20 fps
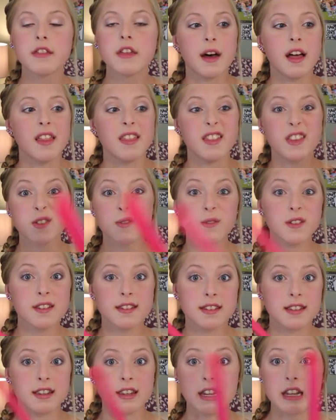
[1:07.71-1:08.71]
but this one
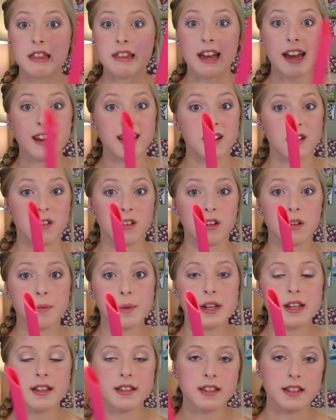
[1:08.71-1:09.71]
doesn't need that at all
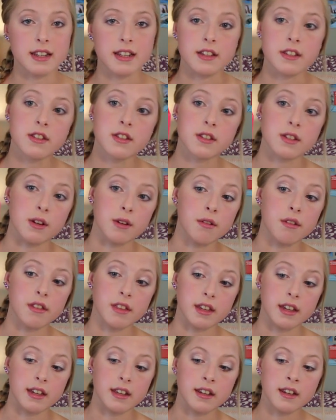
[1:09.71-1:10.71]
because it is so
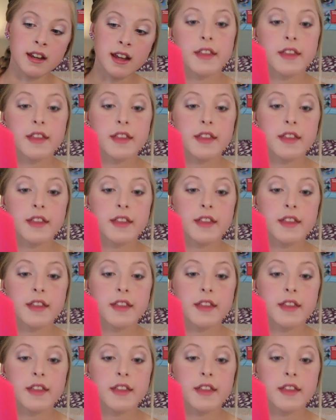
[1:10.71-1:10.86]
thin.